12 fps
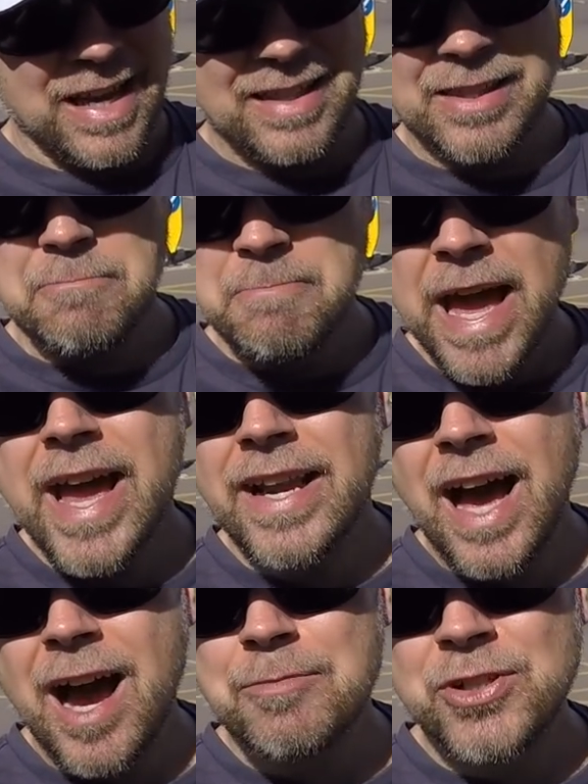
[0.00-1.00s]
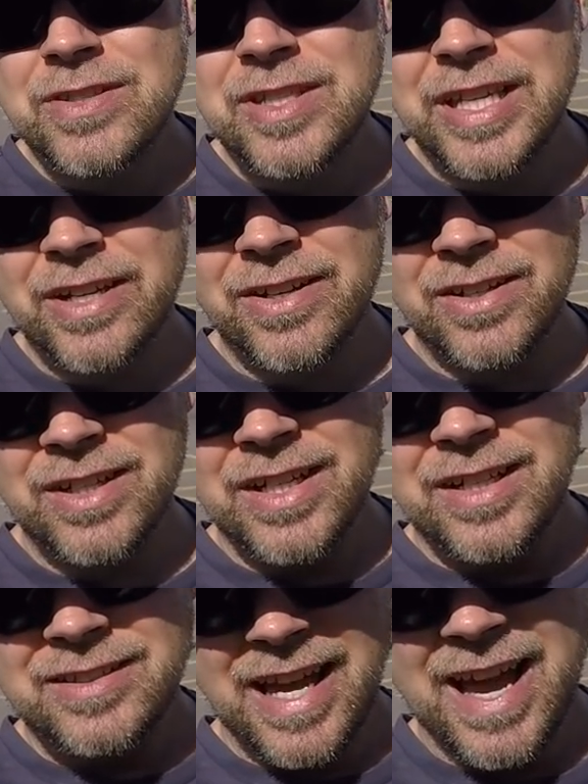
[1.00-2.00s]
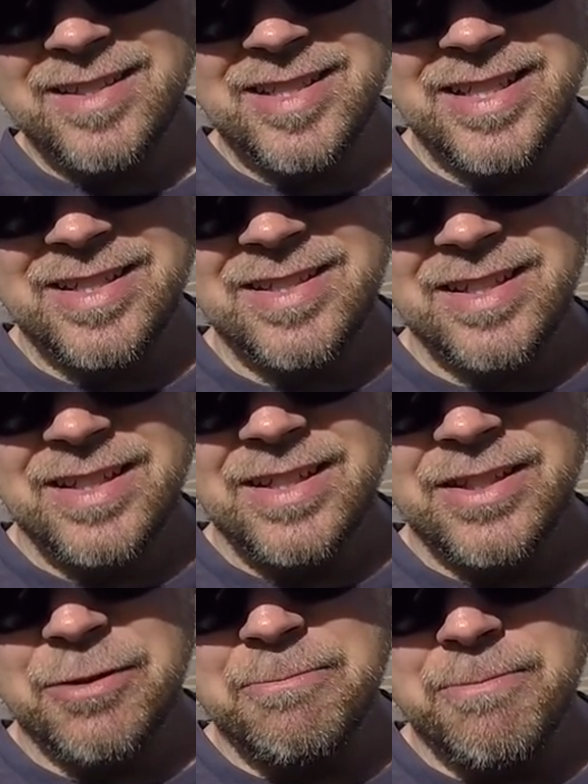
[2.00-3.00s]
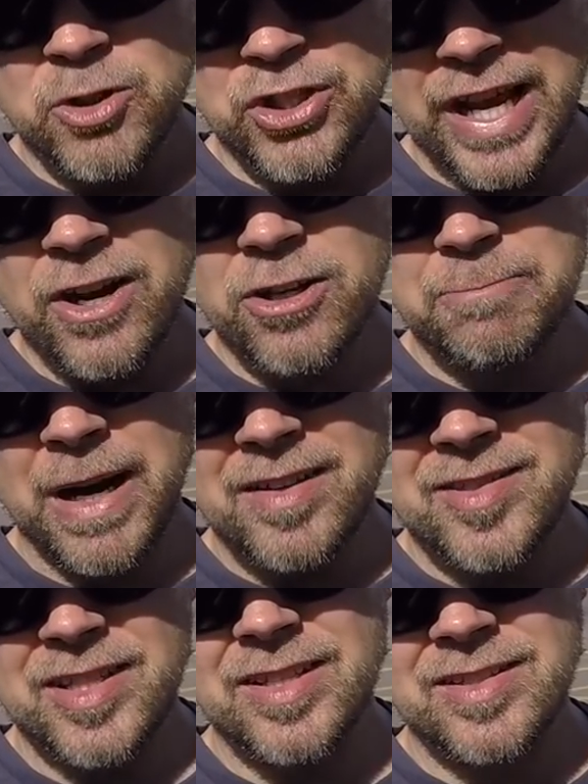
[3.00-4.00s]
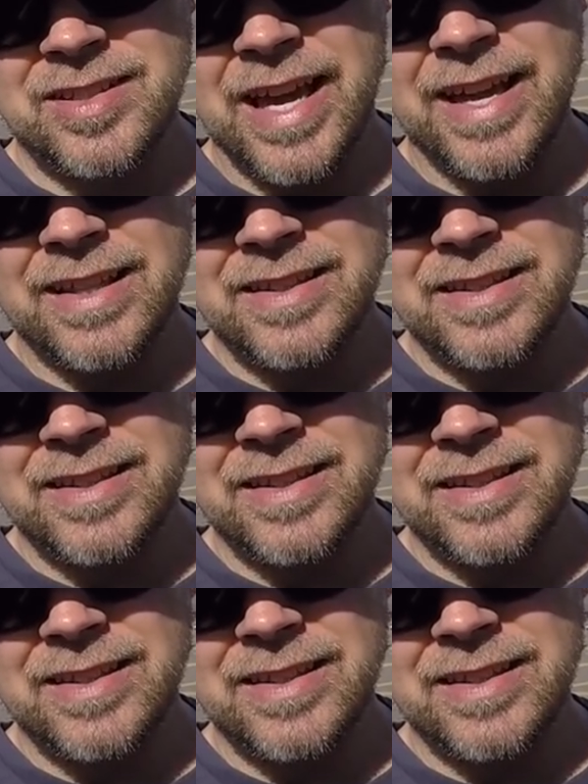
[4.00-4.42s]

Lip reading: about like the main options here, taxis, the shared buses